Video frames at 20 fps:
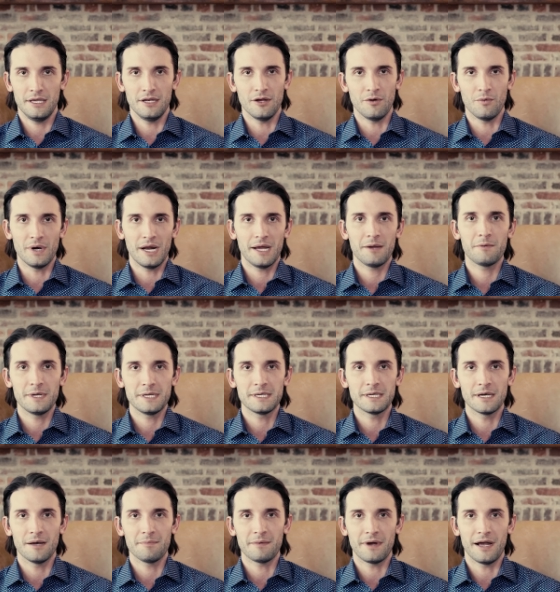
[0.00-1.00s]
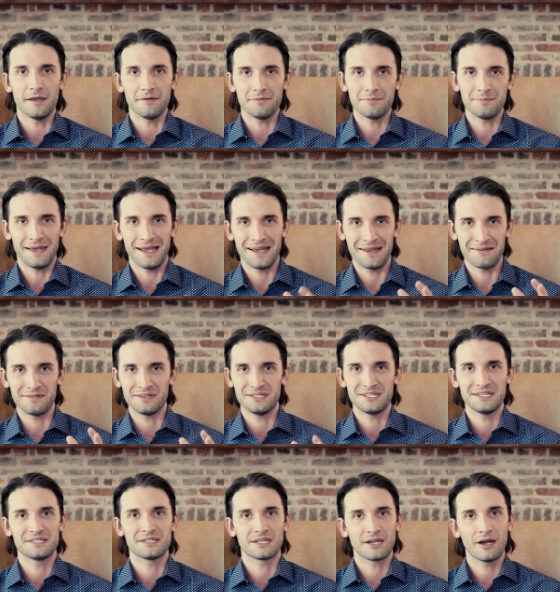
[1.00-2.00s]
you know, when I wake up, I have a
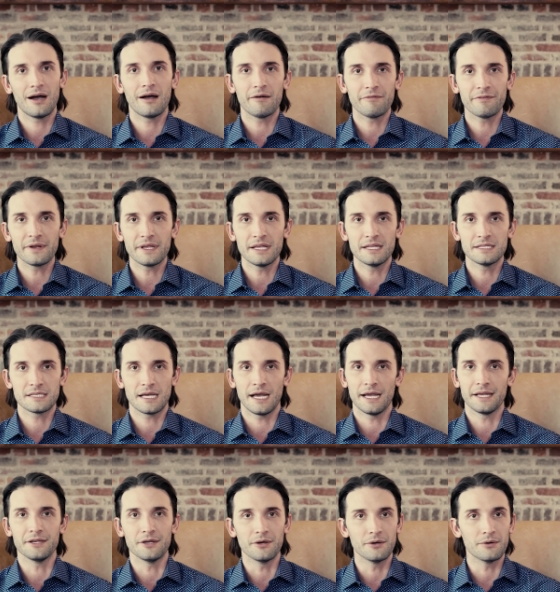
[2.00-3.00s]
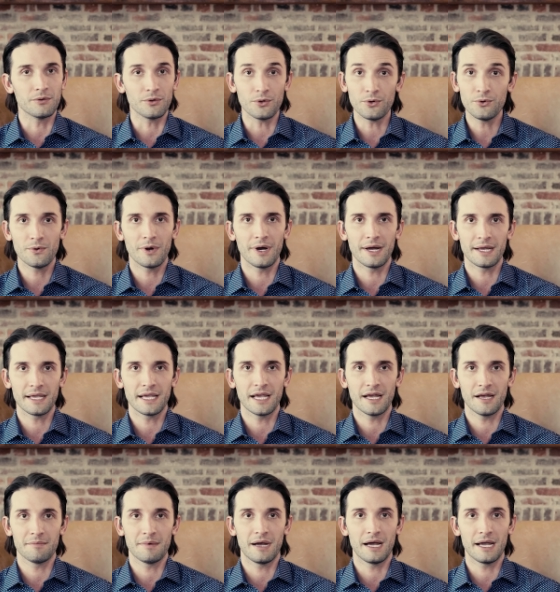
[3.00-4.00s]
sense of confidence. I know who I
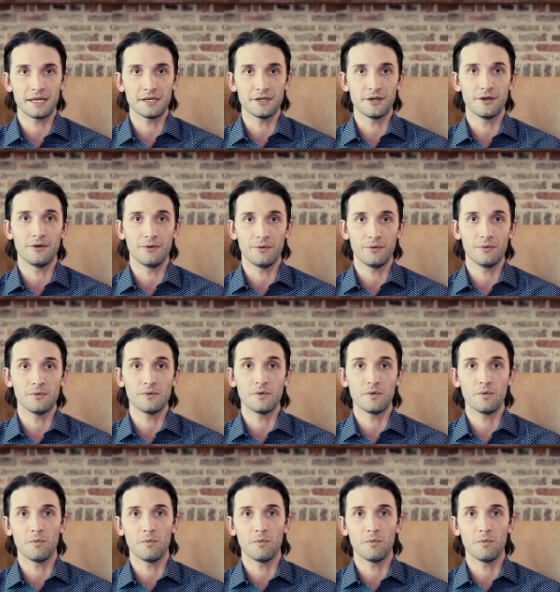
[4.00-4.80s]
am. I know